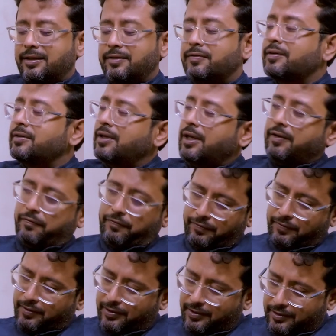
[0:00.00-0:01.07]
even
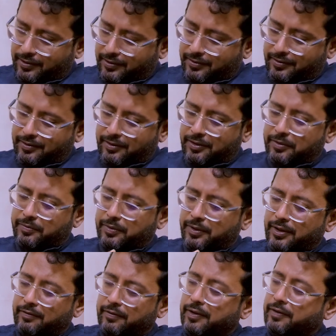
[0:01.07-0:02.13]
if
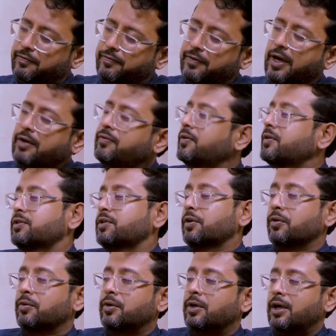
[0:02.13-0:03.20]
5 years
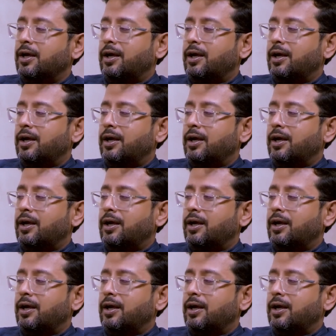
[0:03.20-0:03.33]
ago,